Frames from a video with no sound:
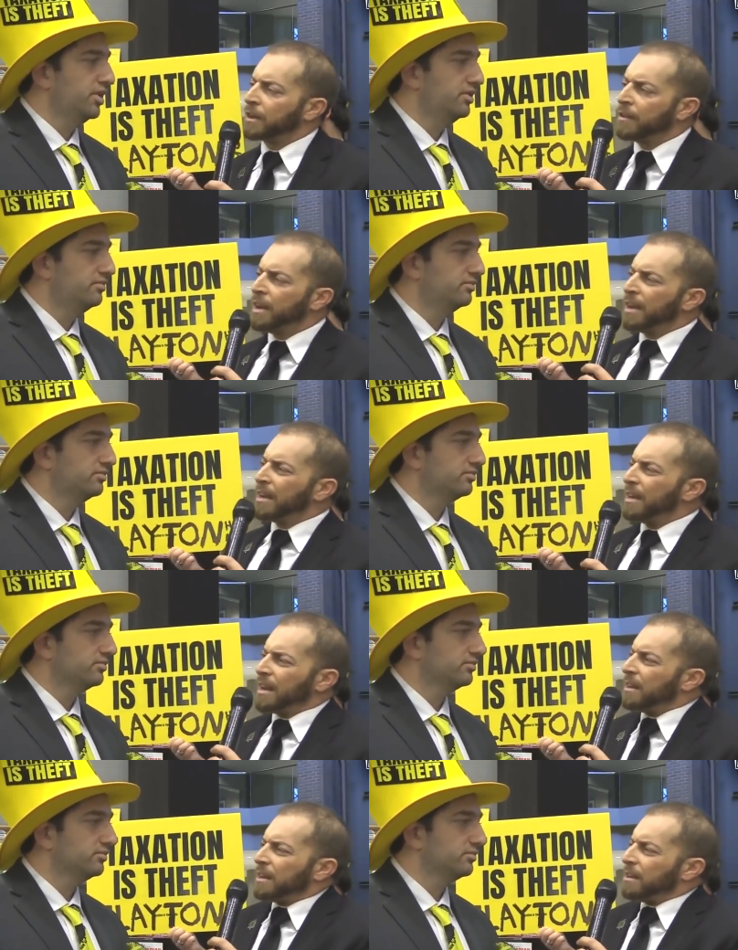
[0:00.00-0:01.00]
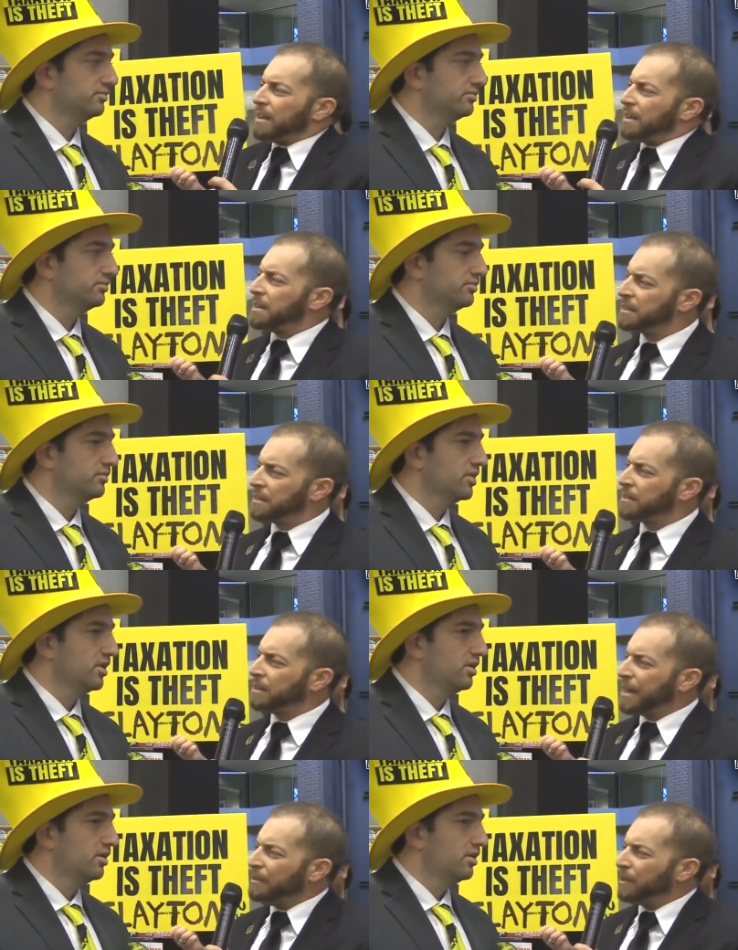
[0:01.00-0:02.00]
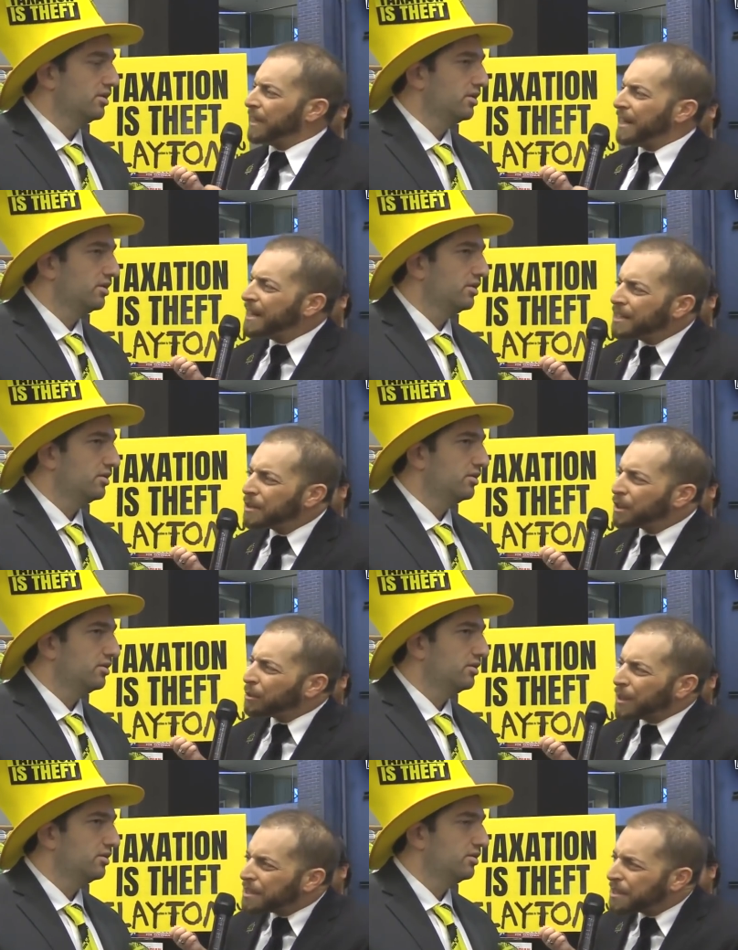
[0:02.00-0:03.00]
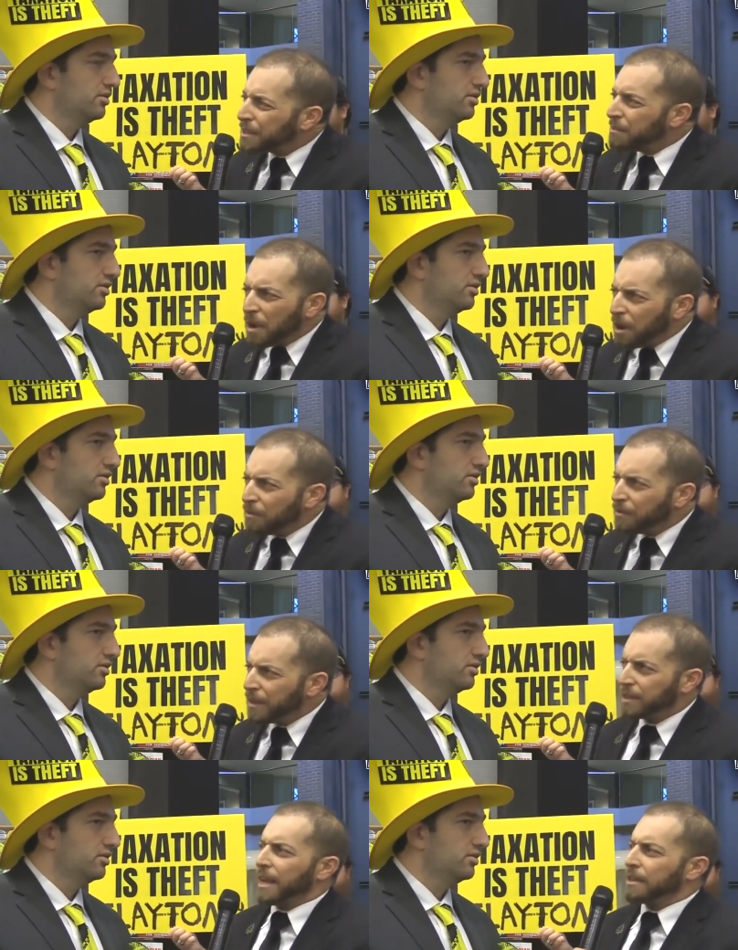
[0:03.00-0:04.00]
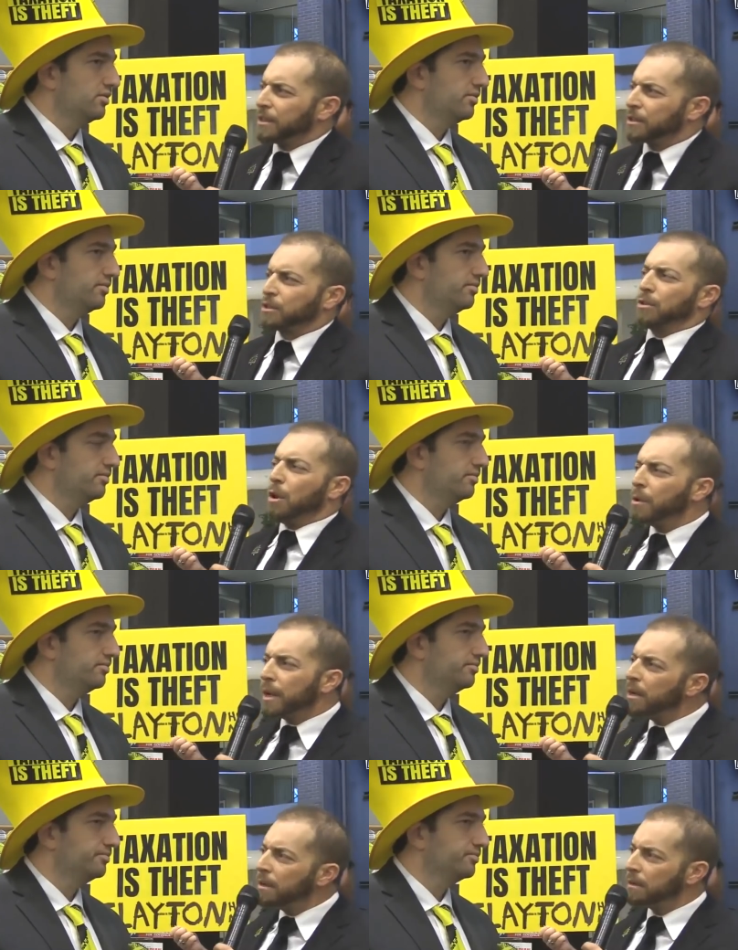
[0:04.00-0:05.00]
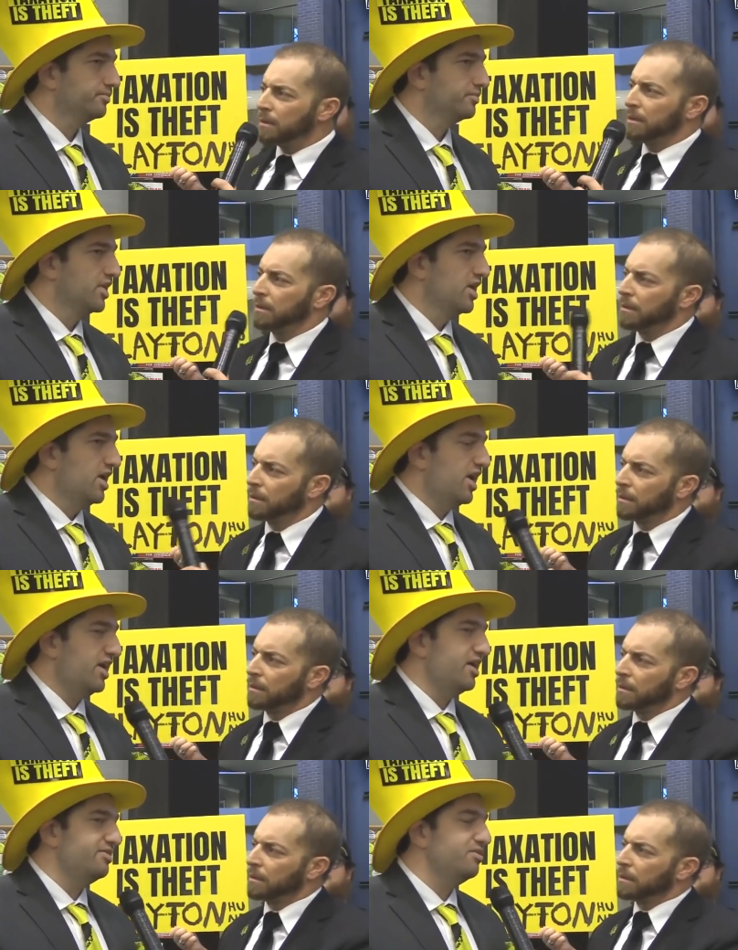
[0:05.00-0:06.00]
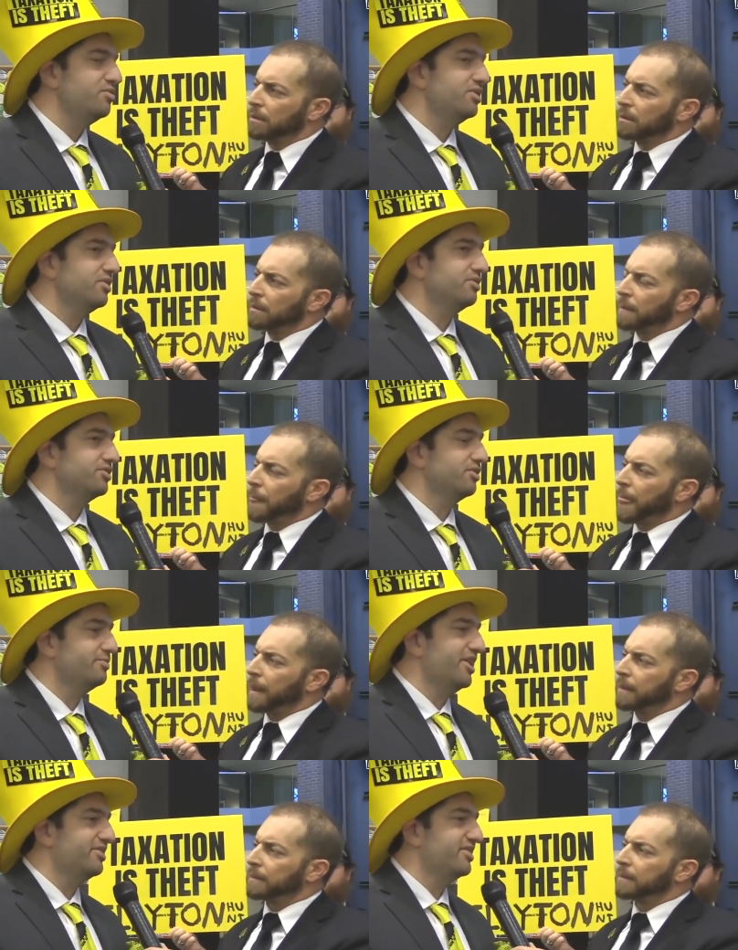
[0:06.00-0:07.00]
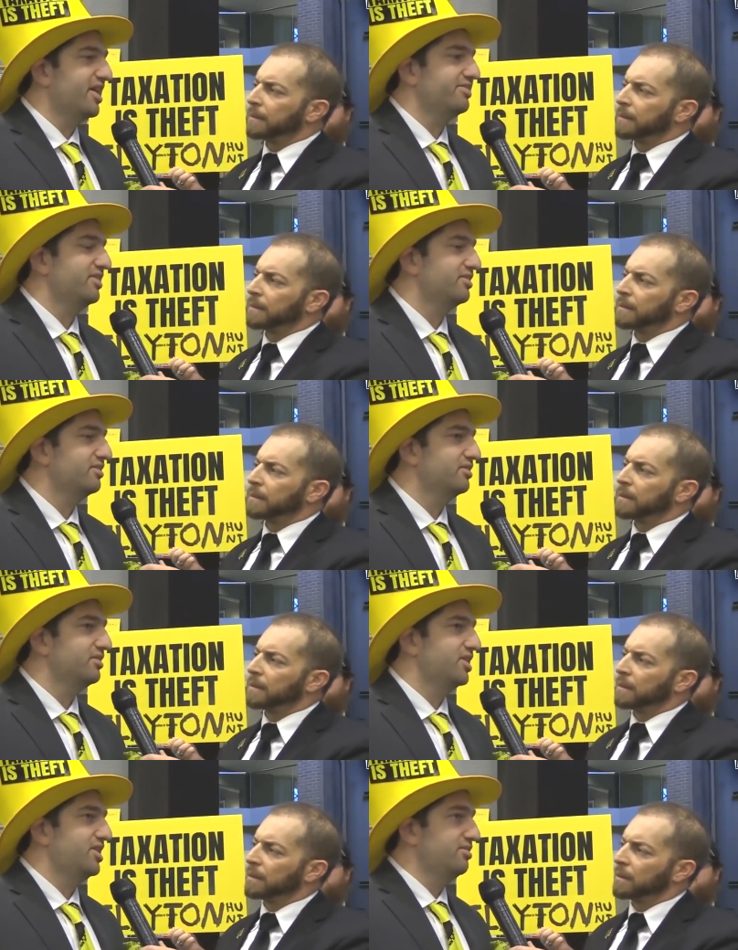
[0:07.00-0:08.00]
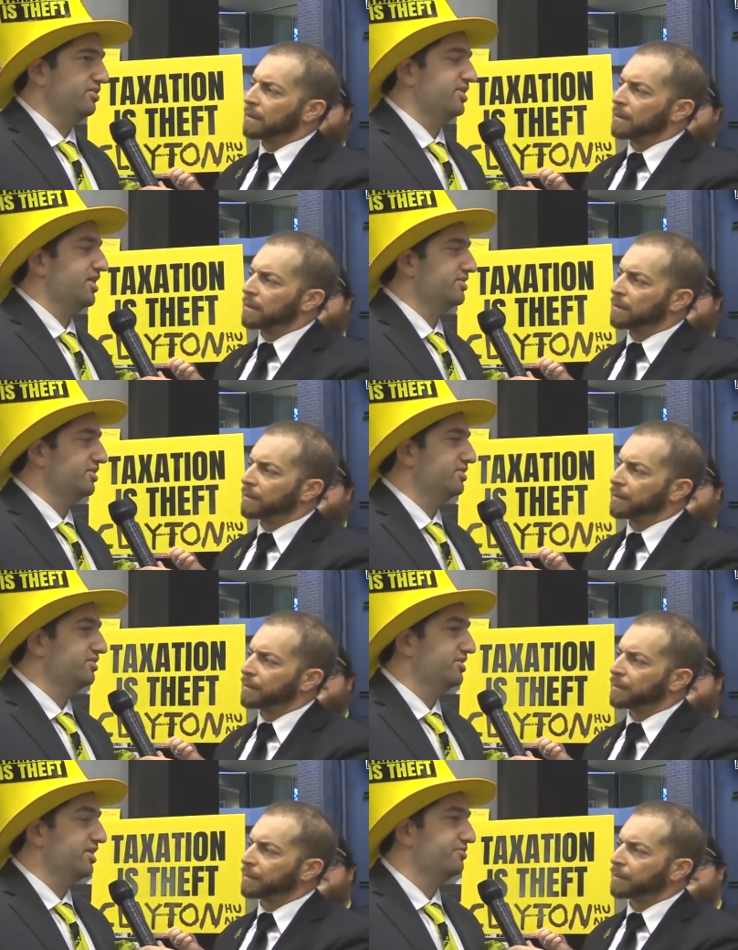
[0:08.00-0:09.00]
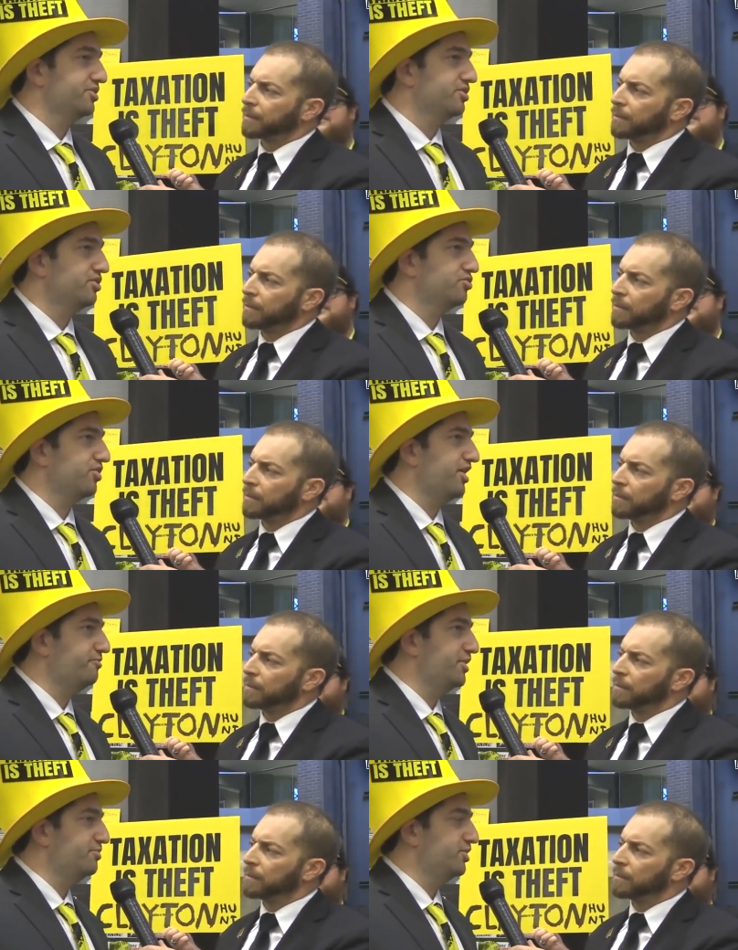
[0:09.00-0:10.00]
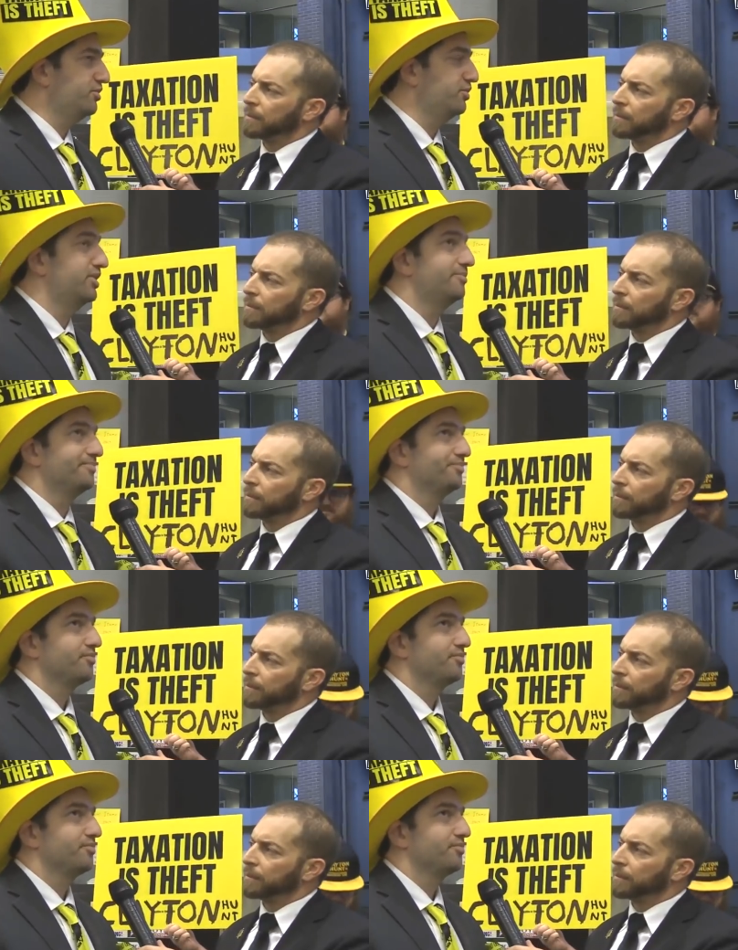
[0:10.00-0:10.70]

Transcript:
Speaker 1: is right. theft. Is, is there any validity to the criticism of this as a slogan?
Speaker 2: I, I think what they're concerned about is not that hearing taxation is theft is going to drive people, well,